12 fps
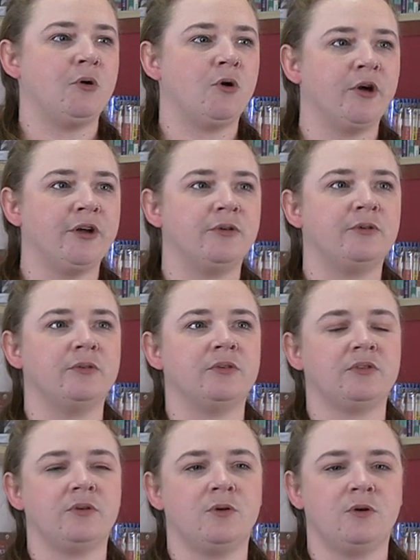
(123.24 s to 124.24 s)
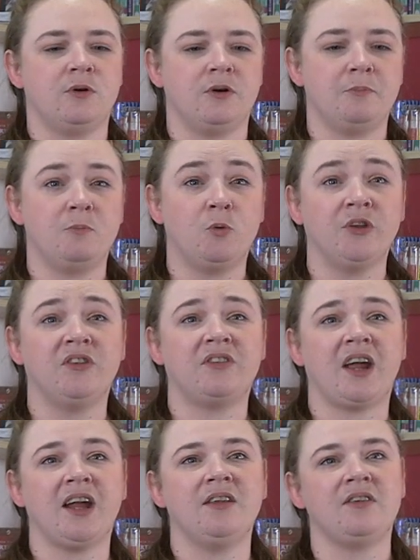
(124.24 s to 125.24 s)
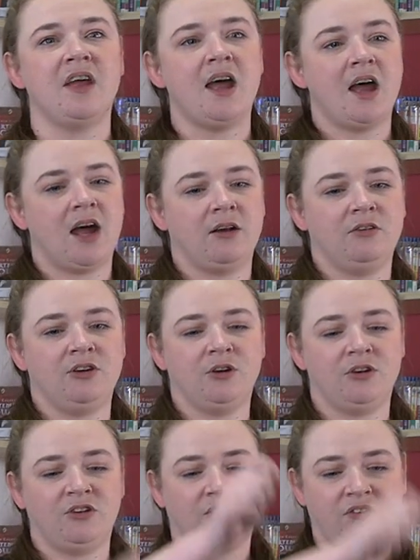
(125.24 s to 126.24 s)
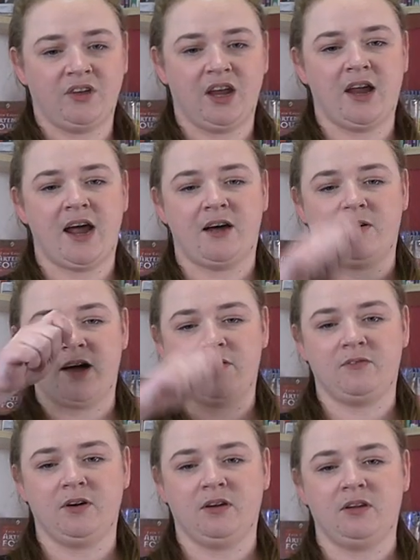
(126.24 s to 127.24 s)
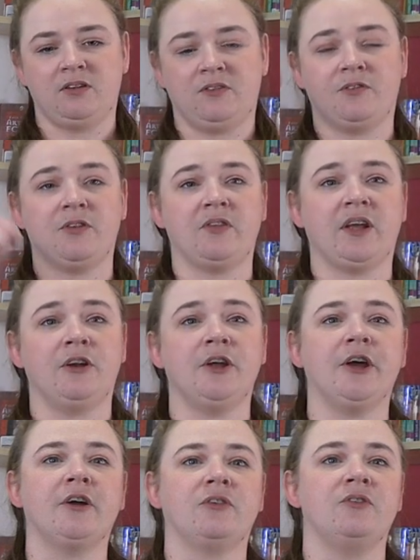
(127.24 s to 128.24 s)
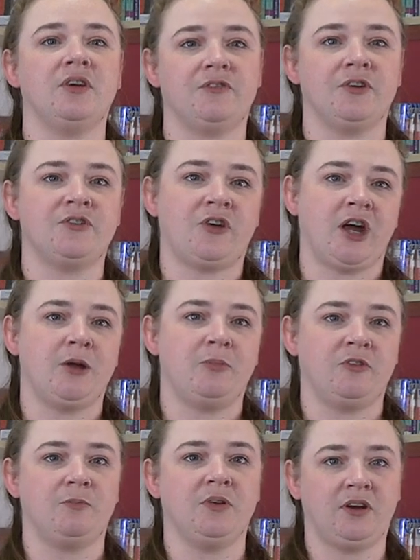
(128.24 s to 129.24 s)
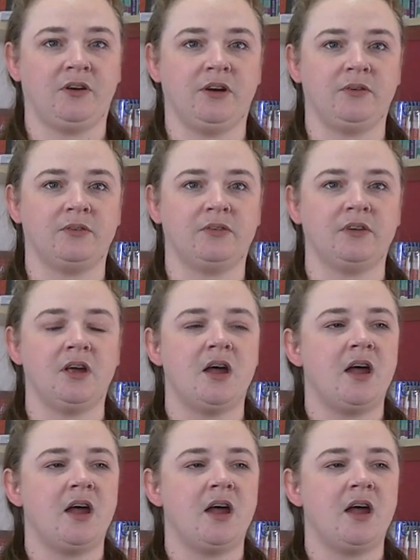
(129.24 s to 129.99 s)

oils or wood stains, and you can just see how every different thing looks on different types of materials.